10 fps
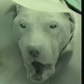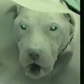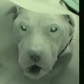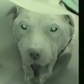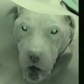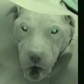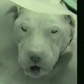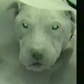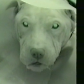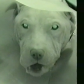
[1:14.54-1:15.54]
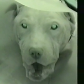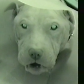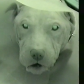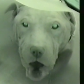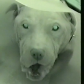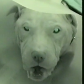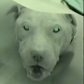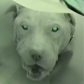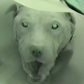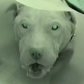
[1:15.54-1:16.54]
then we're going to
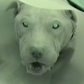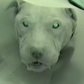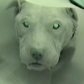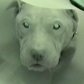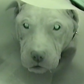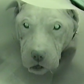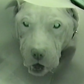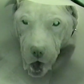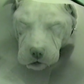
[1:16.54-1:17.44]
flicker the lights.